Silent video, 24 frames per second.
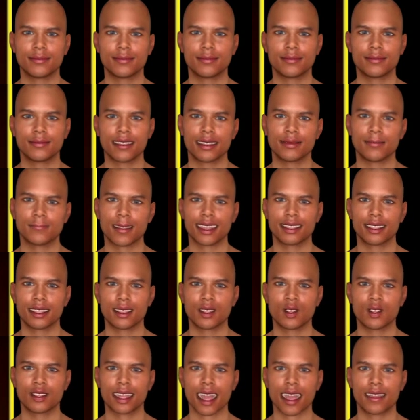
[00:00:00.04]
Somebody
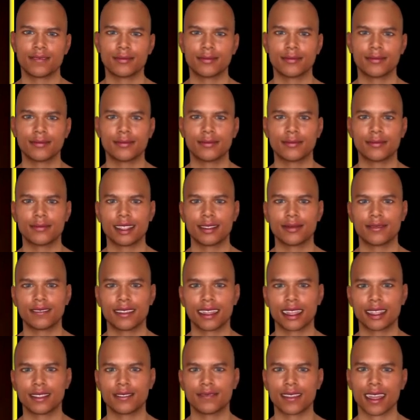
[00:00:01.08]
tells me, my
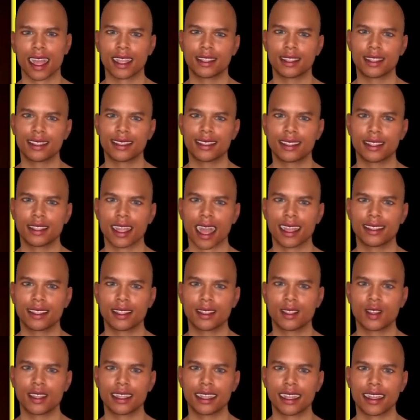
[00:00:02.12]
question is about the
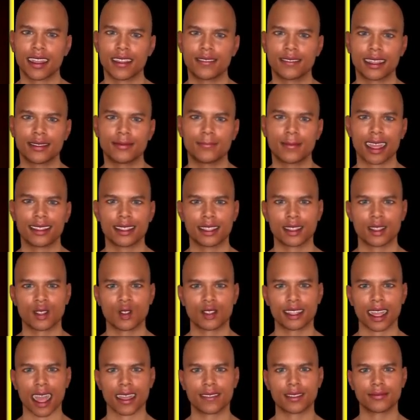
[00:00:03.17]
King James Version of the
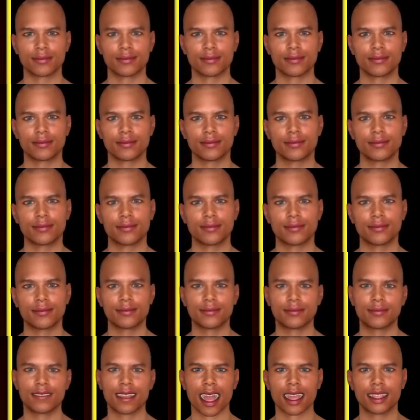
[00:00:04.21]
Bible.
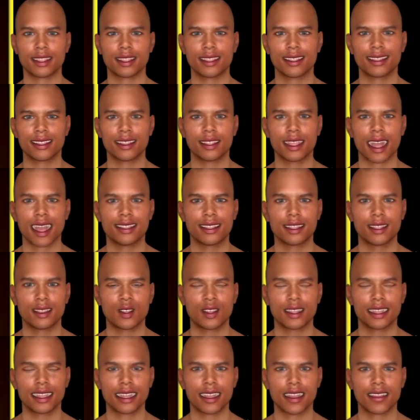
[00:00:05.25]
I was listening to a
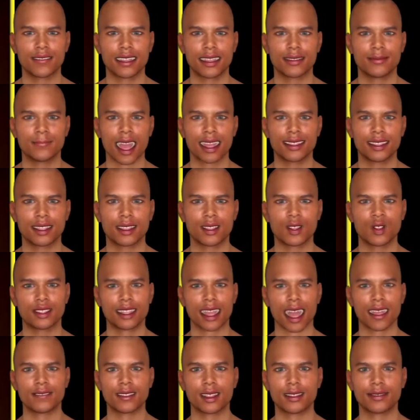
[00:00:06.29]
lecture by Sheikh
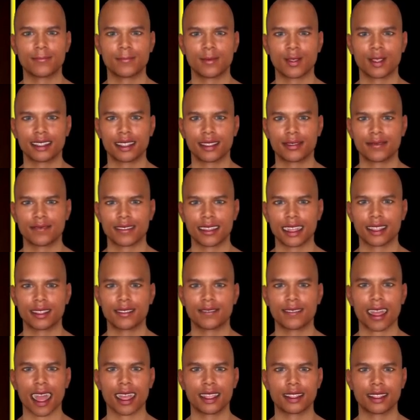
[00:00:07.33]
Ahmed Didat and I believe
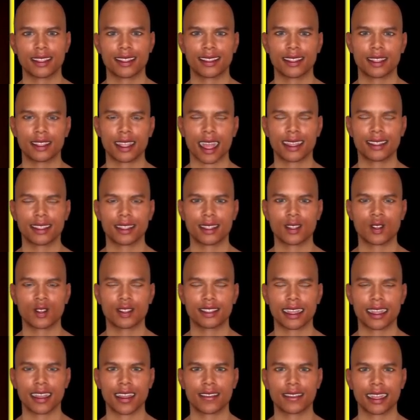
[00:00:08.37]
he said that the word
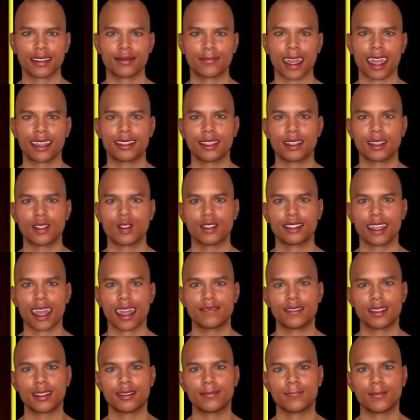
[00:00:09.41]
Trinity was there but it was
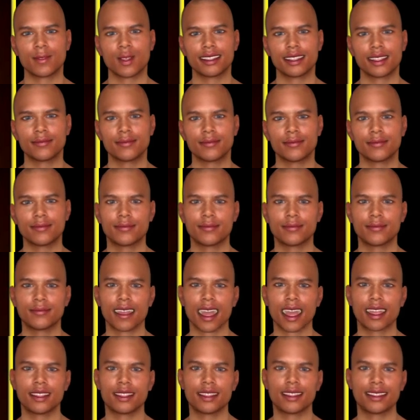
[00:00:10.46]
taken out of it,
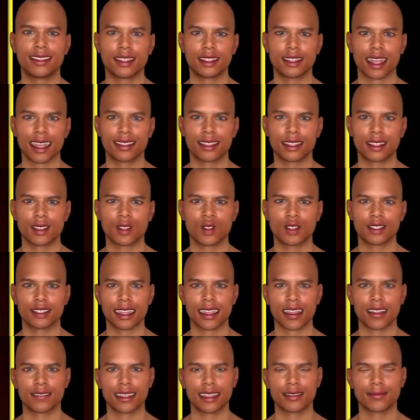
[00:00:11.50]
but yesterday I was talking
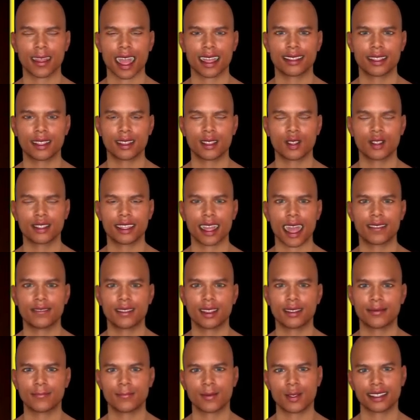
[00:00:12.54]
to my Christian friend
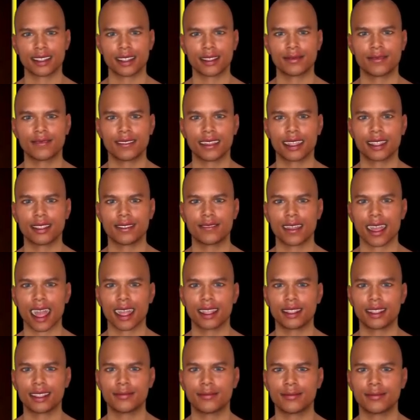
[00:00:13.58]
and he didn't quite agree to
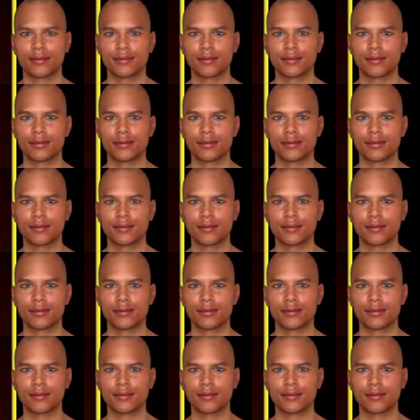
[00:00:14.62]
that.